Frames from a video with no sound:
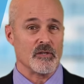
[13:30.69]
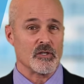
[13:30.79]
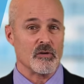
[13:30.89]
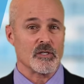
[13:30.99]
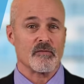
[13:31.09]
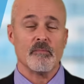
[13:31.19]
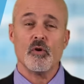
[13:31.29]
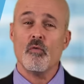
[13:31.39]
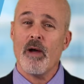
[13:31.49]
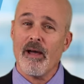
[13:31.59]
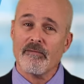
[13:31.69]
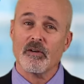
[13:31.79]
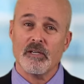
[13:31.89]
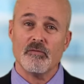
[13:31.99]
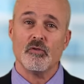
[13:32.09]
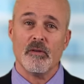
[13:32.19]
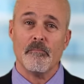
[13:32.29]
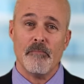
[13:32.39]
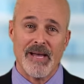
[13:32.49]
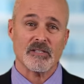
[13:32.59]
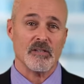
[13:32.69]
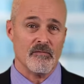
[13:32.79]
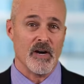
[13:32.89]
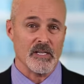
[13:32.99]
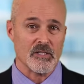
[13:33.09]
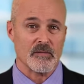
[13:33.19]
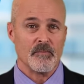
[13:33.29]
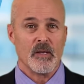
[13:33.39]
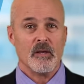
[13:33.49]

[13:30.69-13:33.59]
insurance from whoever gives you the best advice.